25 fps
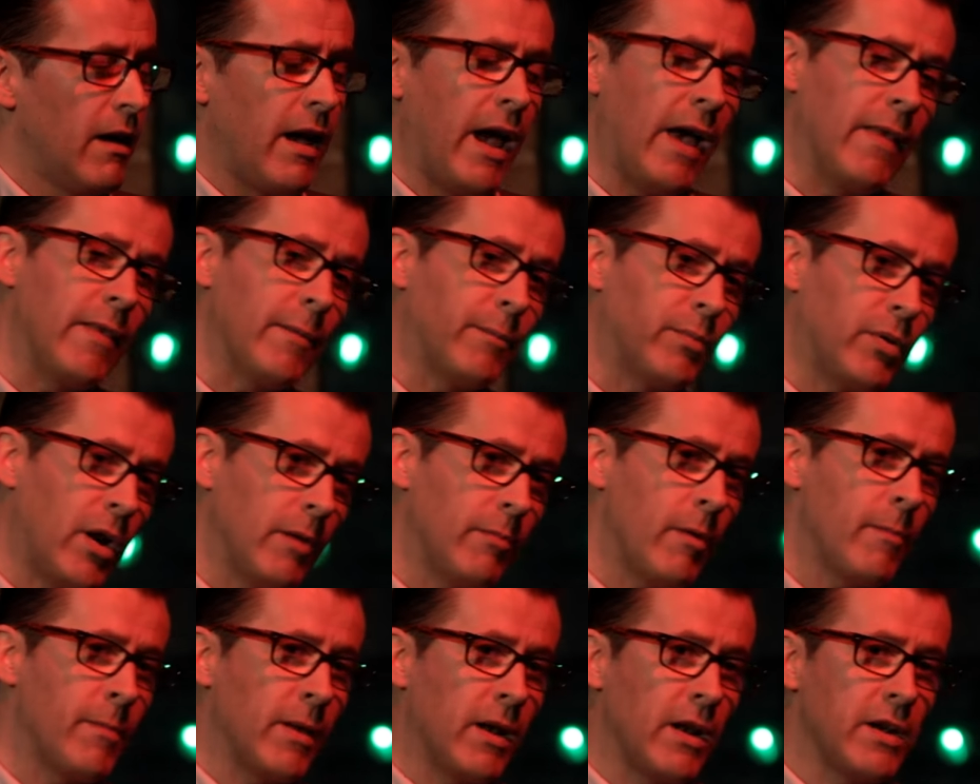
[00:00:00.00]
And the
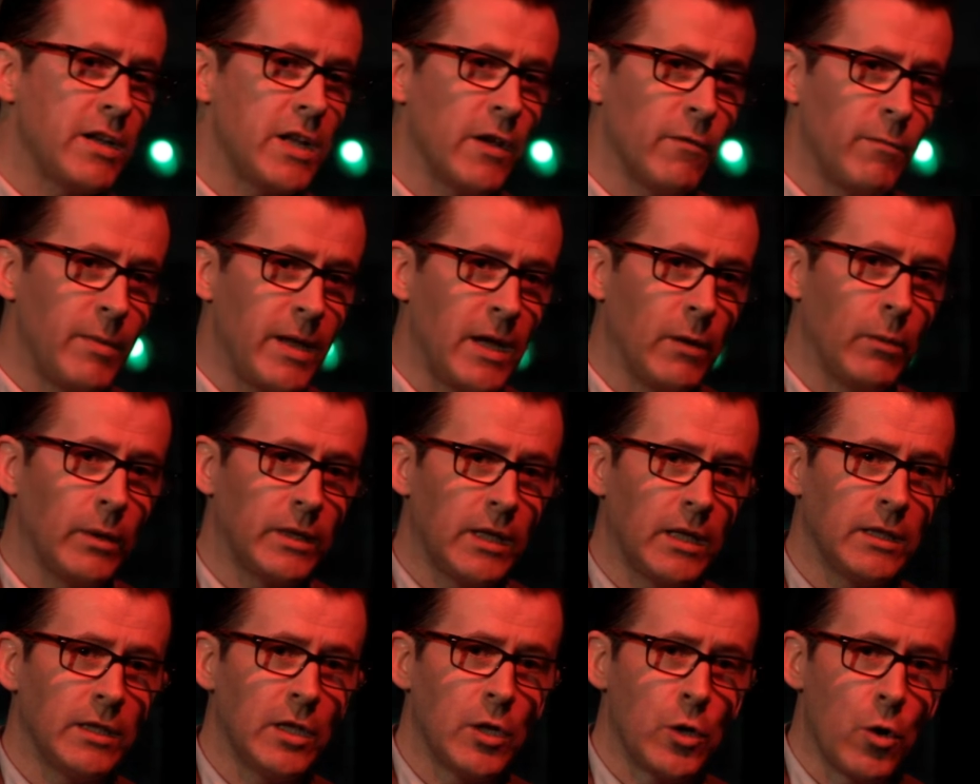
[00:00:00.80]
probability of being
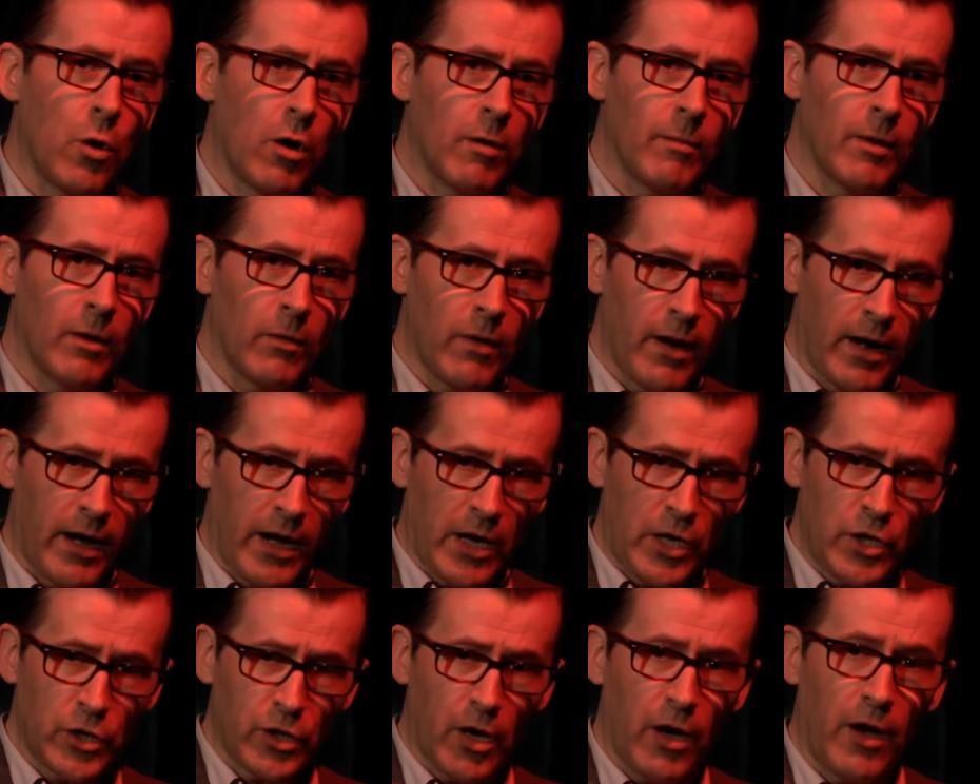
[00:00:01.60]
within the normal
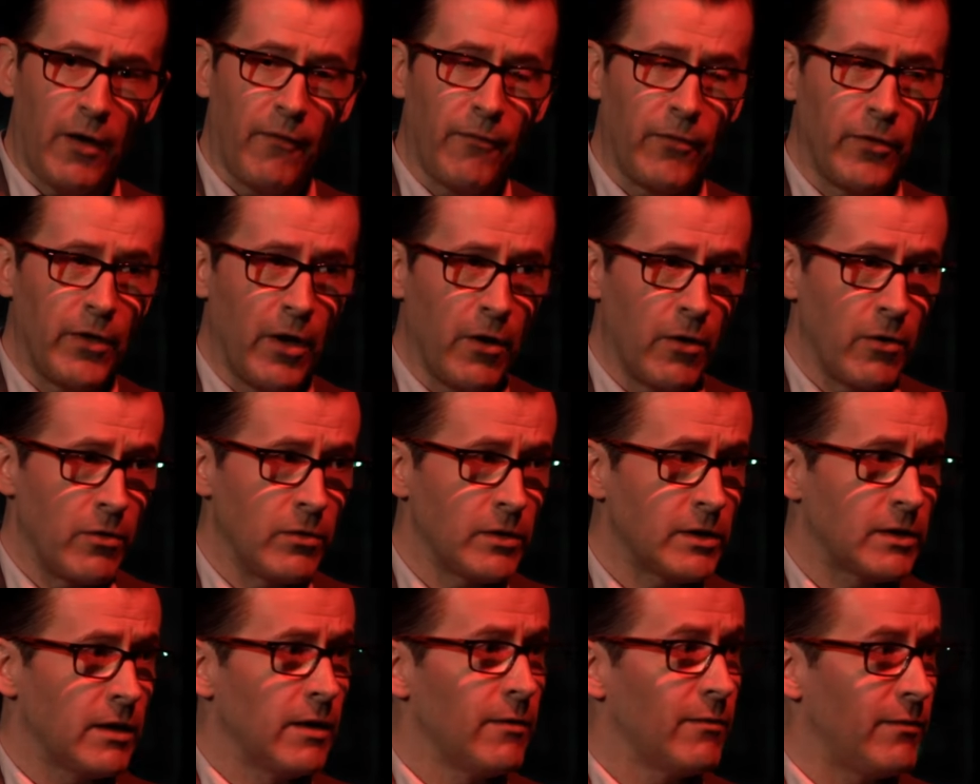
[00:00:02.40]
range of
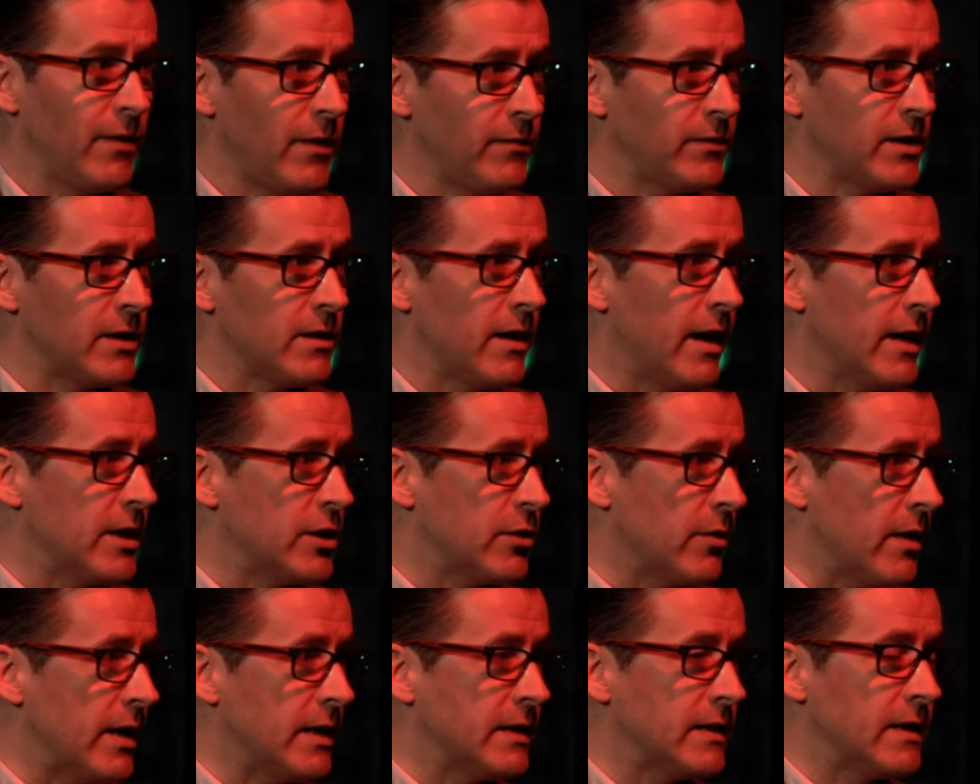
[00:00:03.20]
those 59
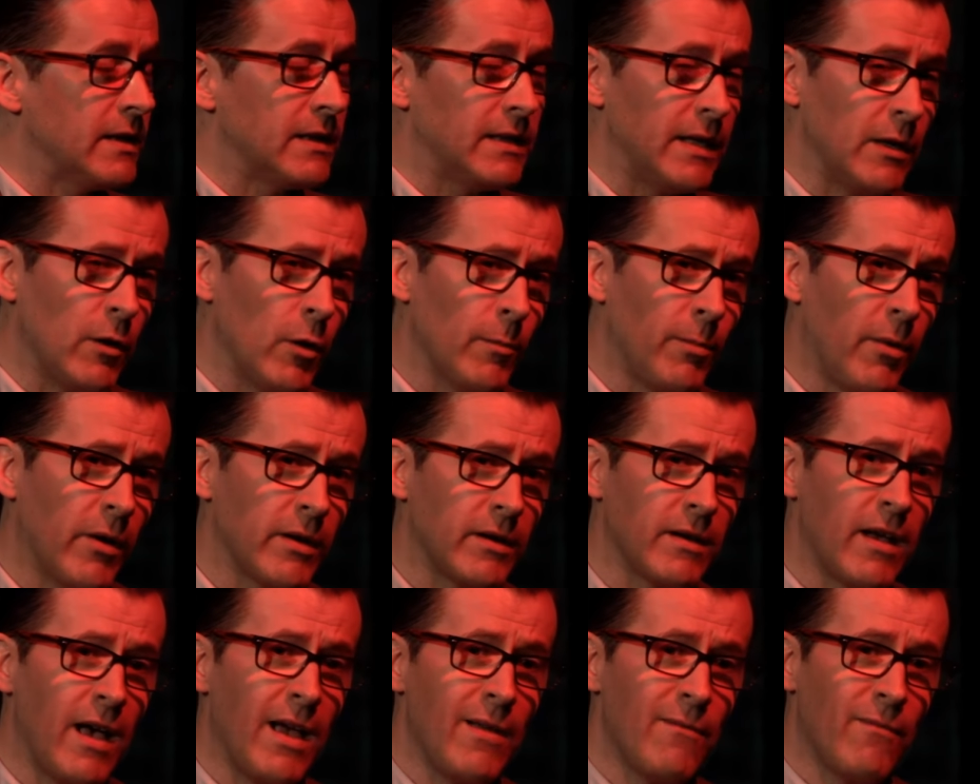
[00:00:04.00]
traits is
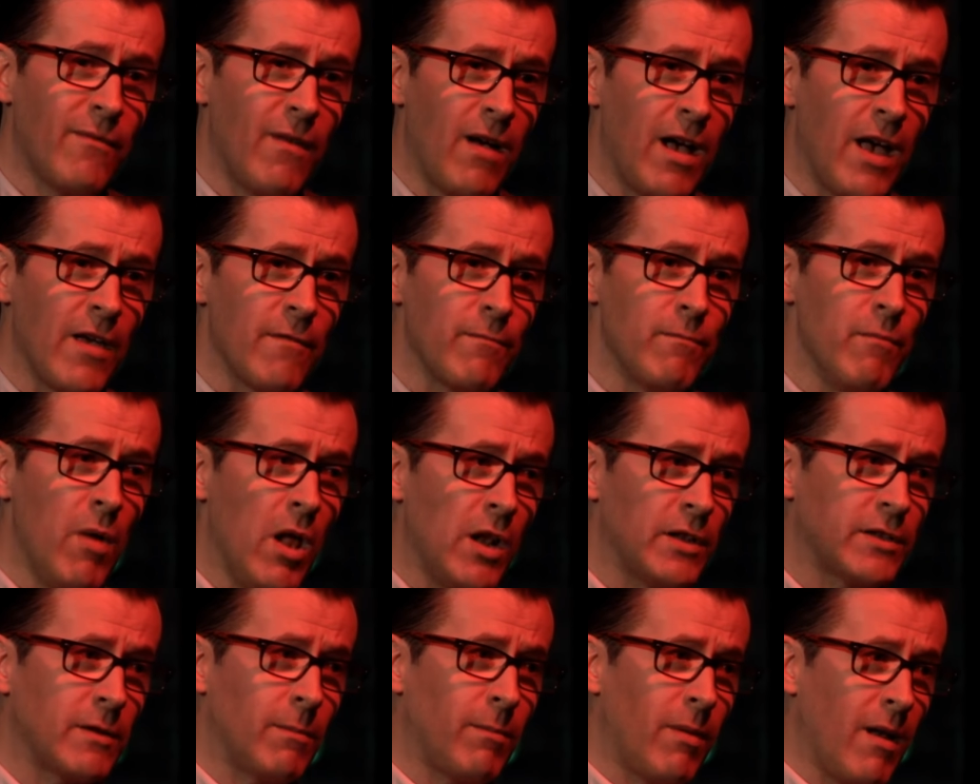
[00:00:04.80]
0.95
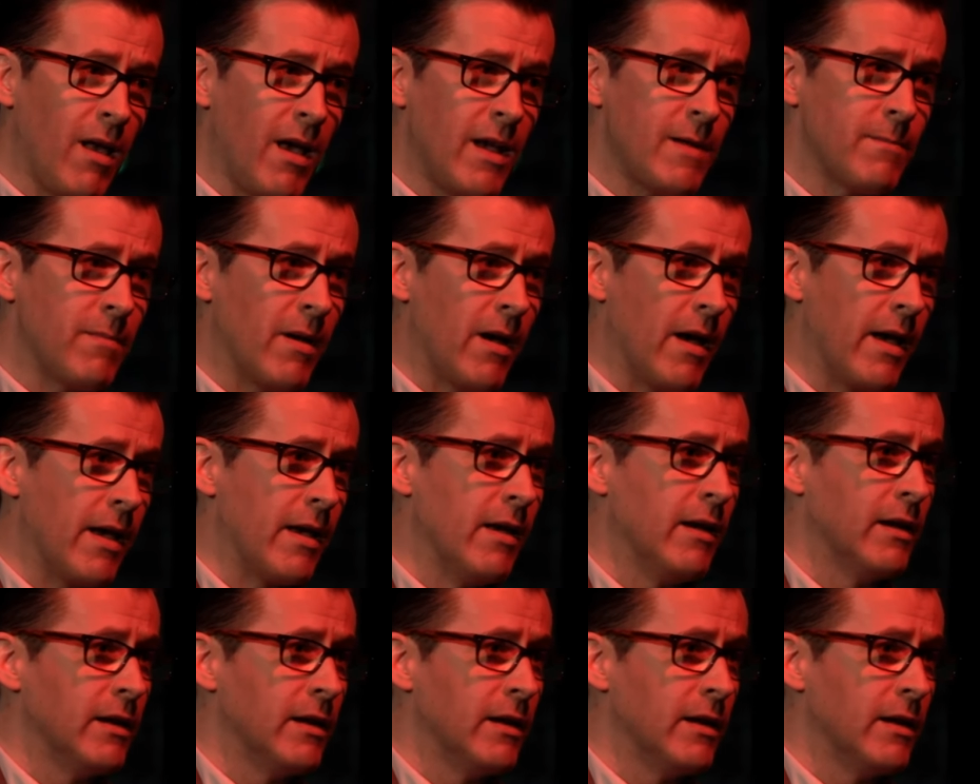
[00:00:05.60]
multiplied by